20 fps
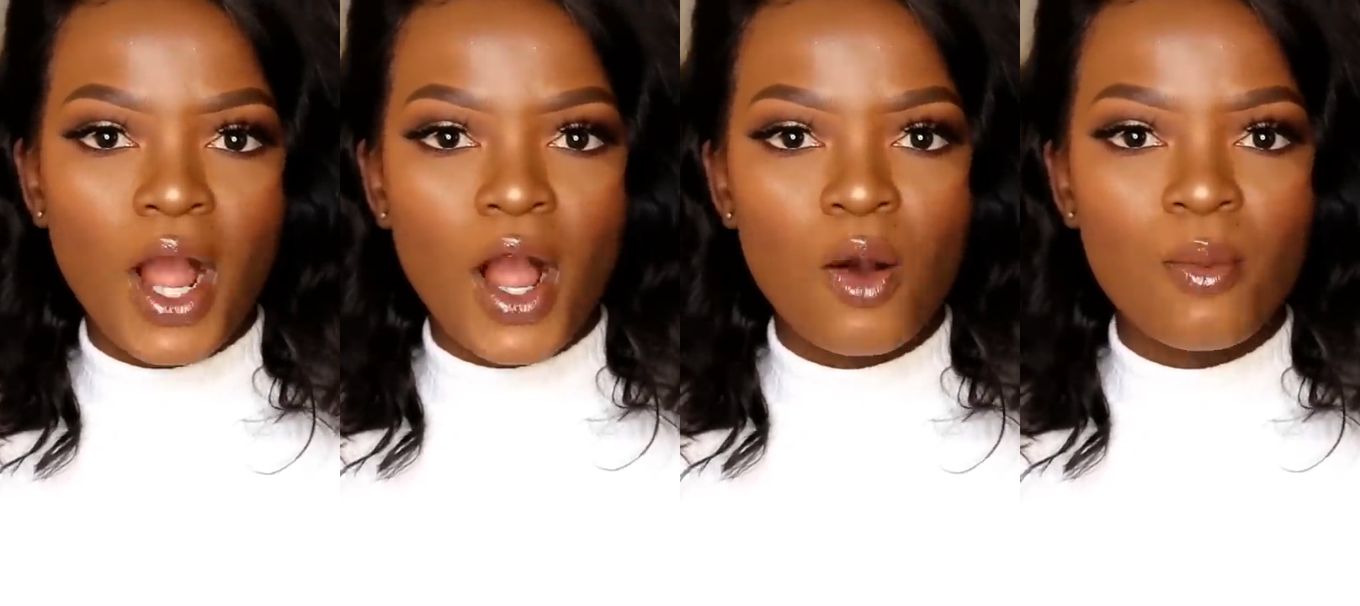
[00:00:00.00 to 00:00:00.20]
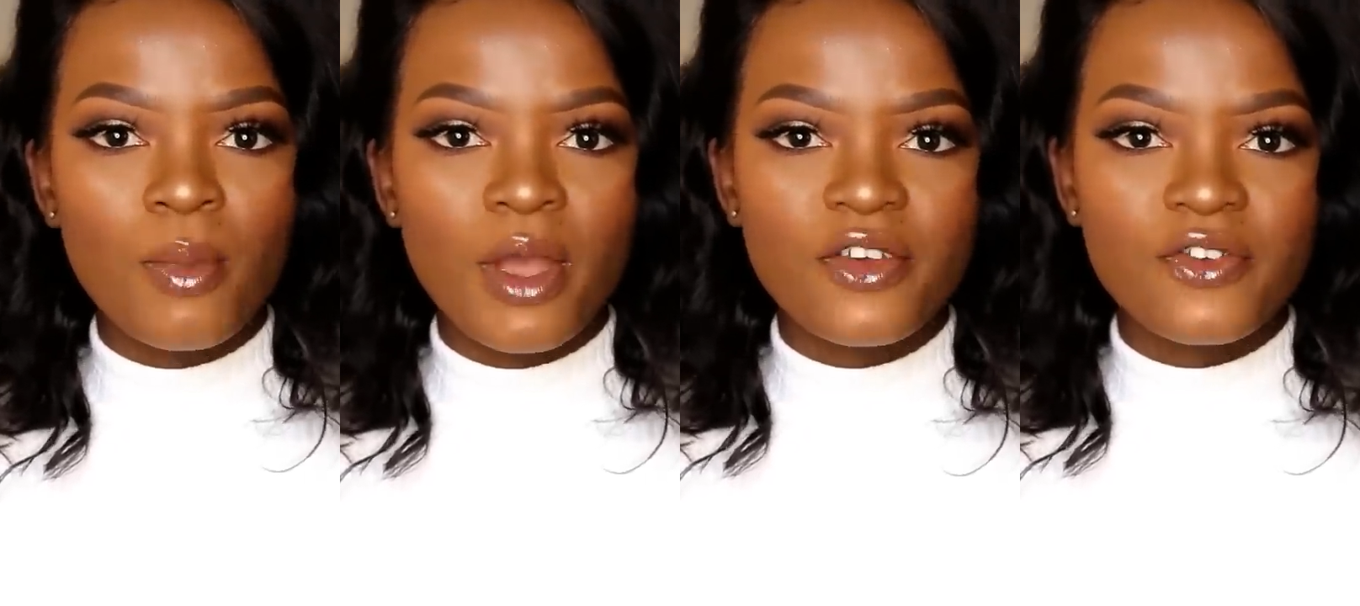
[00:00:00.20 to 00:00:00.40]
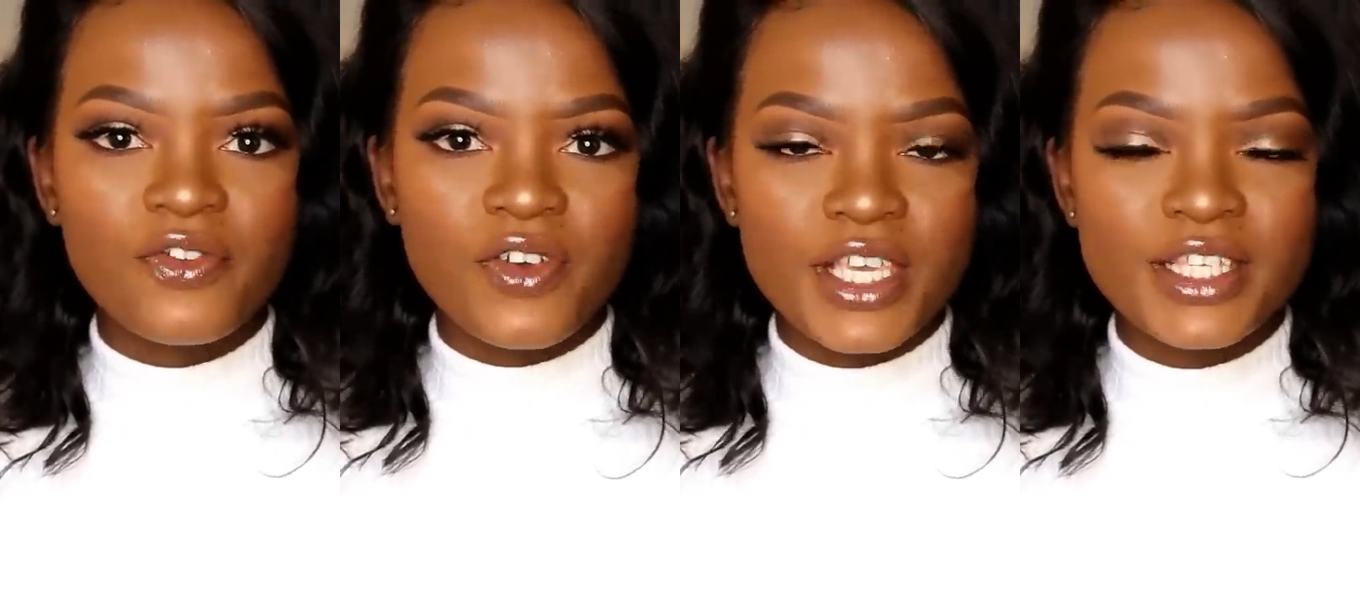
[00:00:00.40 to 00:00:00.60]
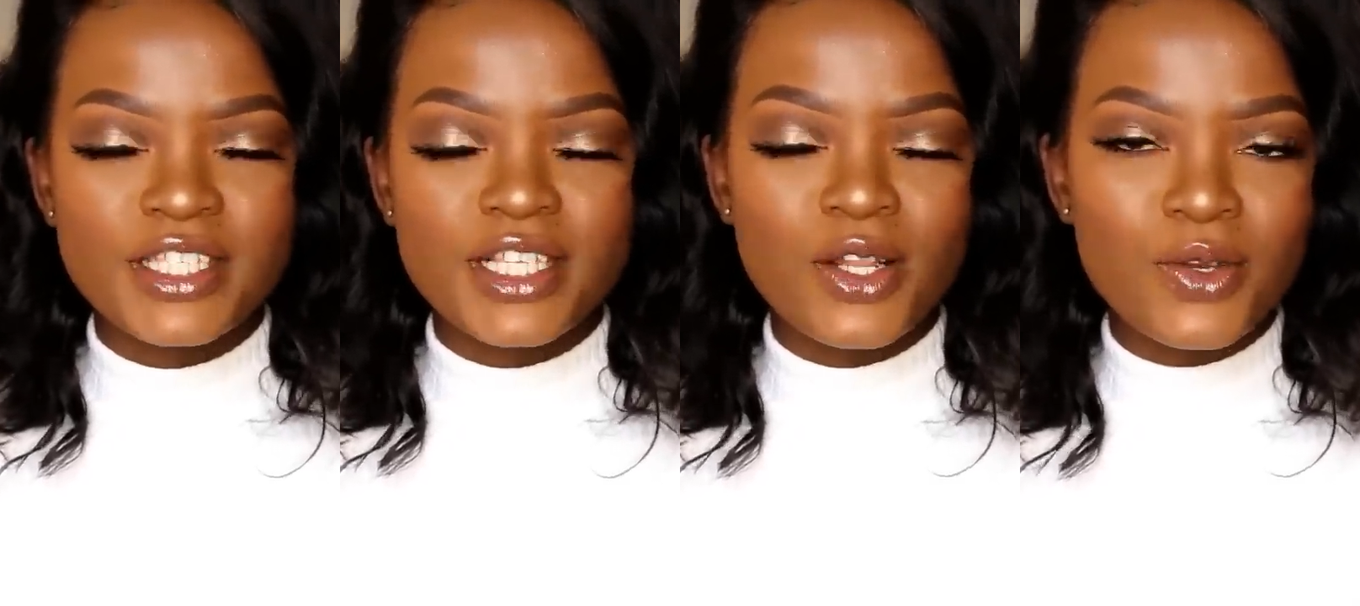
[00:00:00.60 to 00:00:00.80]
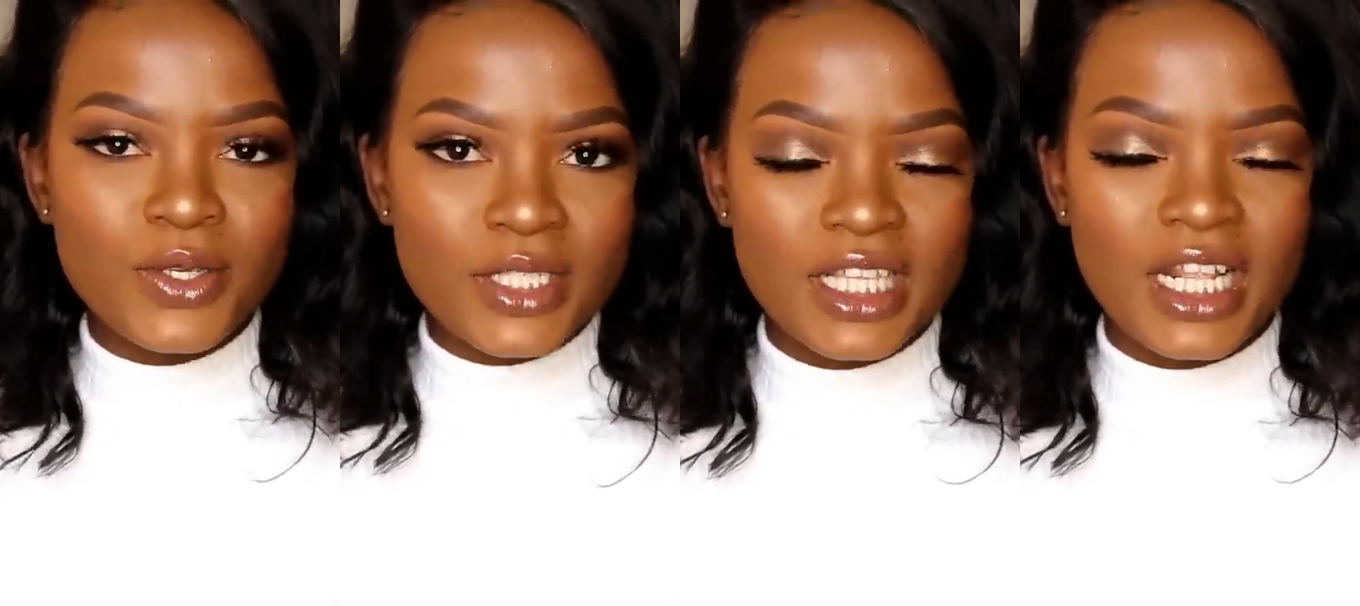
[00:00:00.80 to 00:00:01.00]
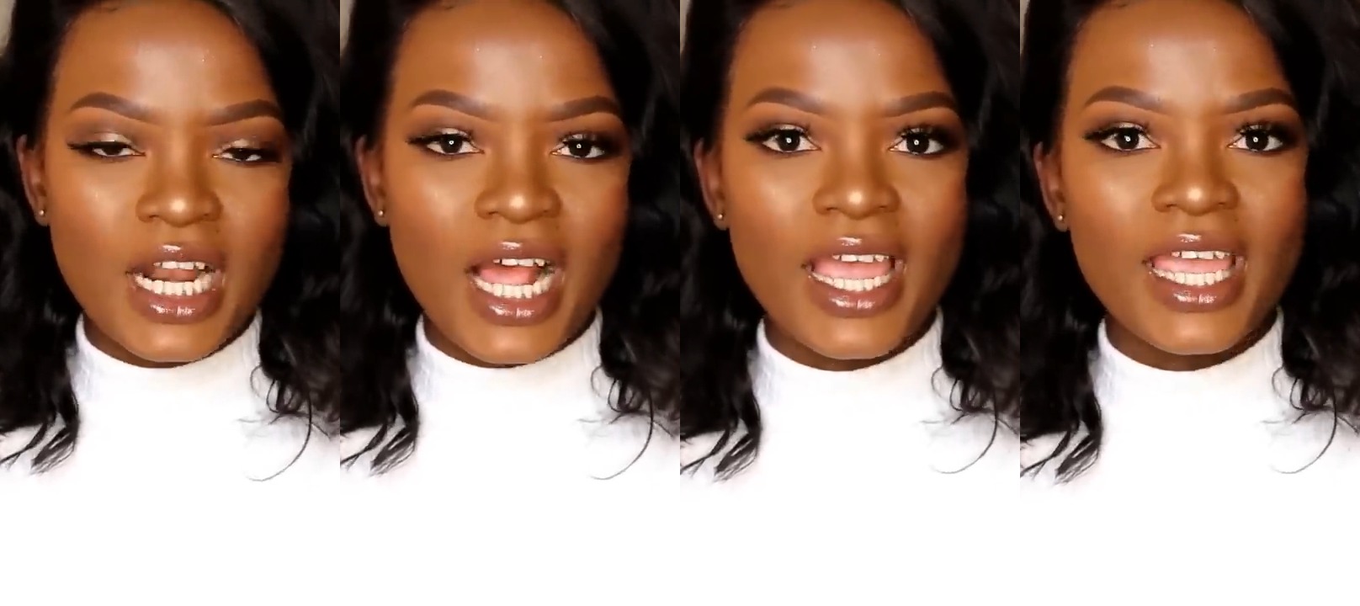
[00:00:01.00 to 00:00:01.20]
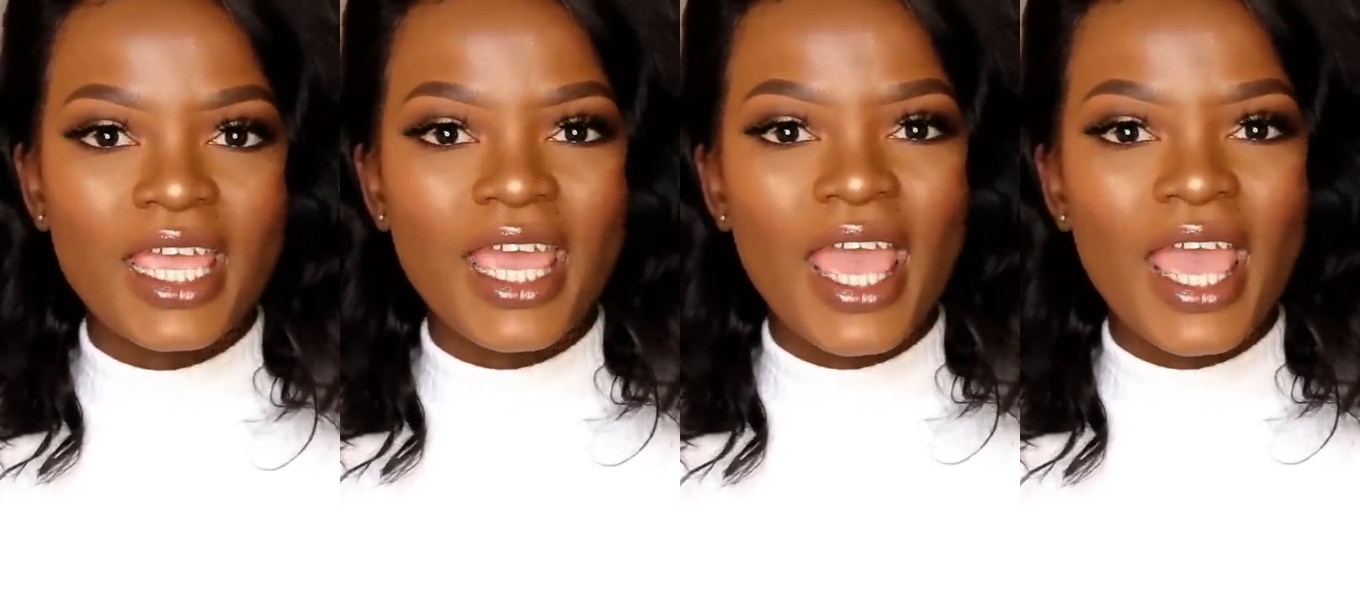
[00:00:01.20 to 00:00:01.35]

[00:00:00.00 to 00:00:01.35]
my face looks like